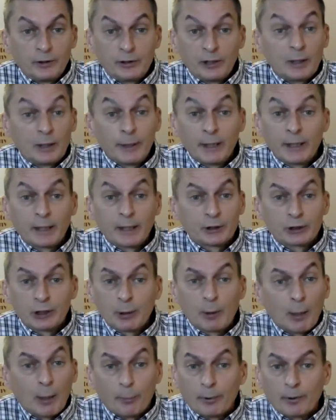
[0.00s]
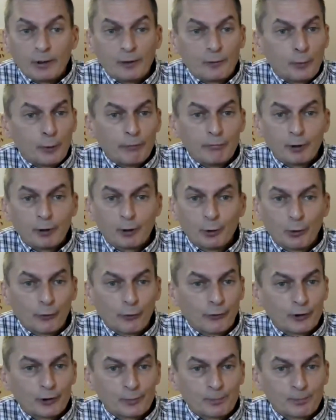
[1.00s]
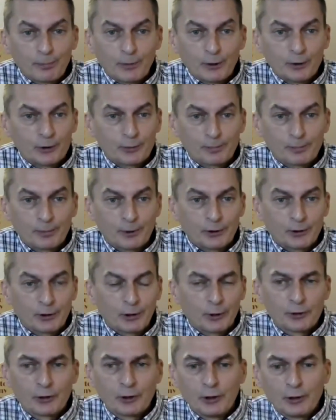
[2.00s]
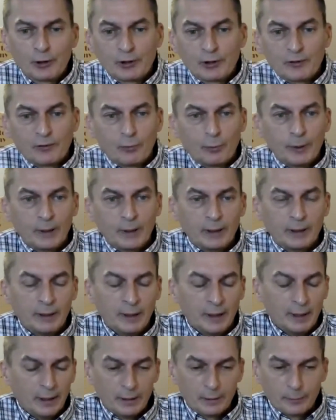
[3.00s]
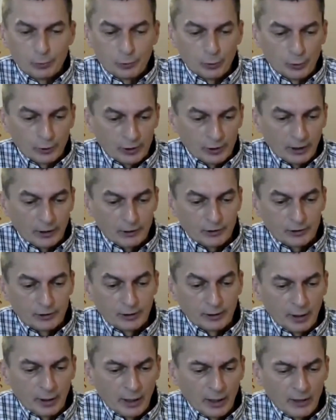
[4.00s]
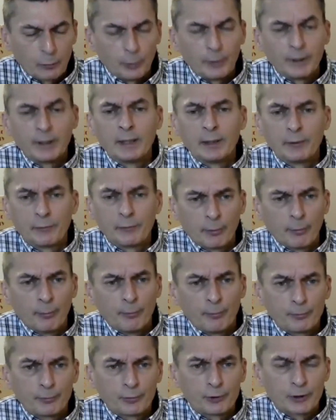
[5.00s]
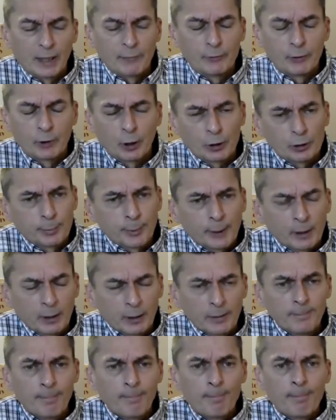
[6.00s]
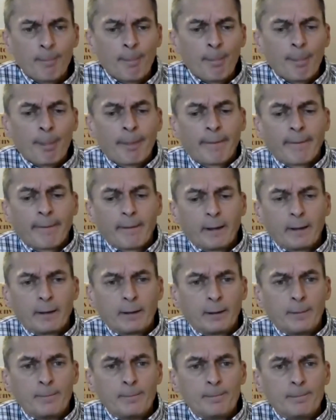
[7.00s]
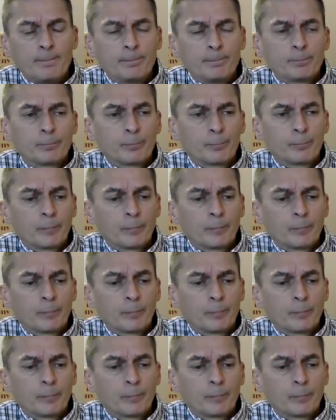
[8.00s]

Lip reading: is anybody going to show up if we record this concert, if we broadcast it live? We did it from Stamford Hospital. I